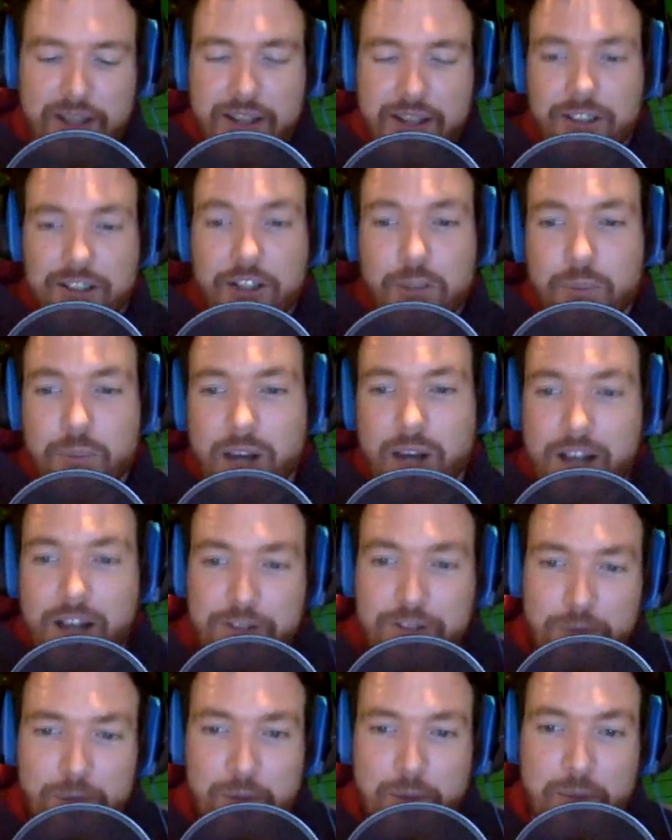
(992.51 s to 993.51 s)
could
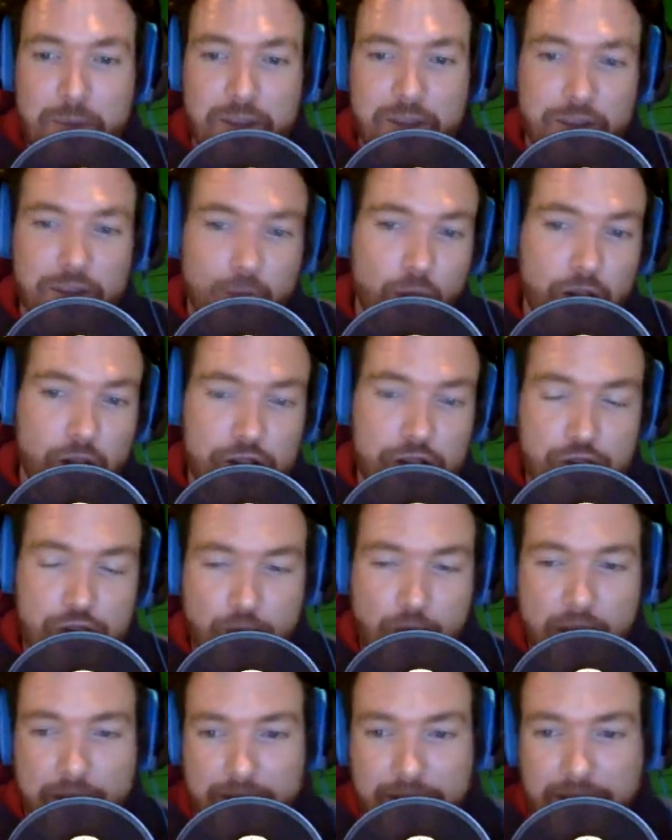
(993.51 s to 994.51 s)
possibly be the one
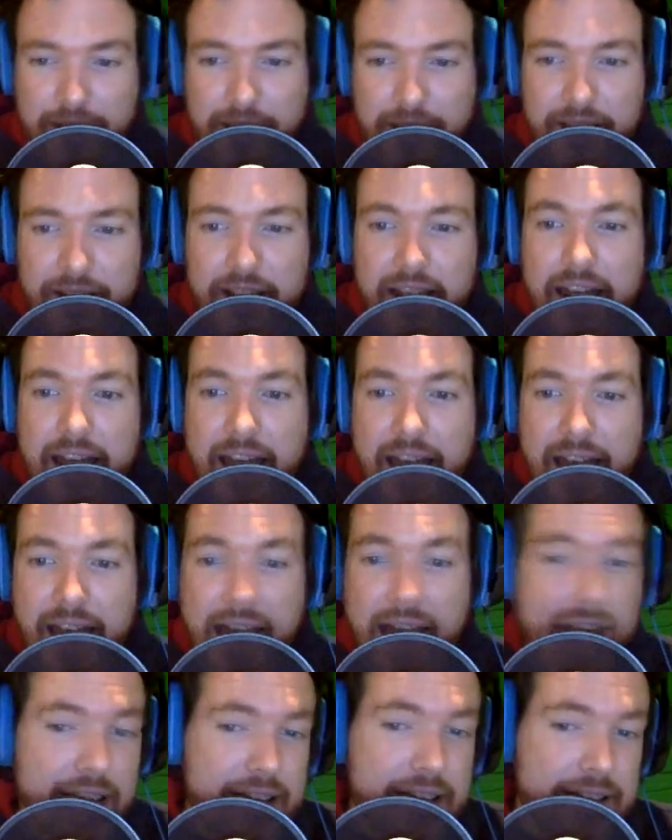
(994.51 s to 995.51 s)
driving it,
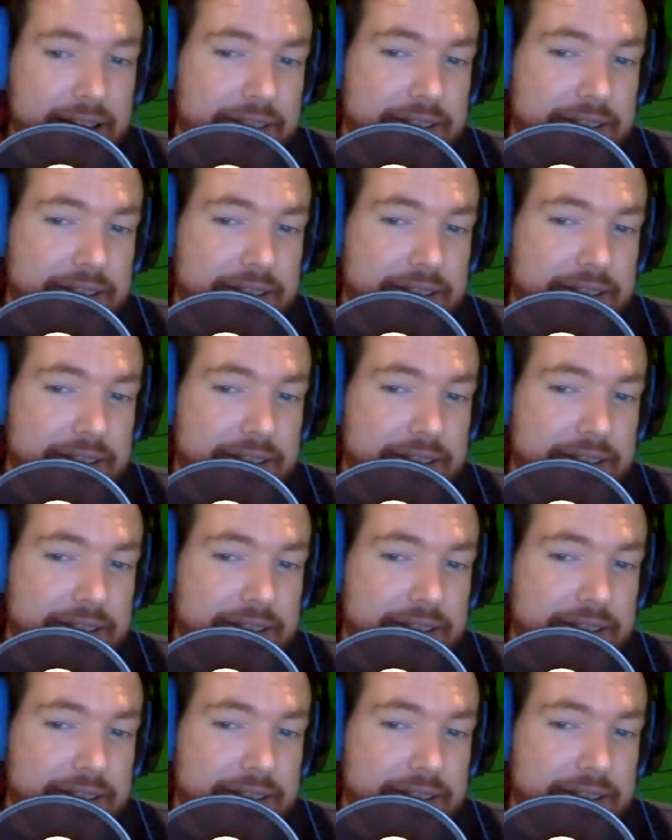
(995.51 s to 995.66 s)
and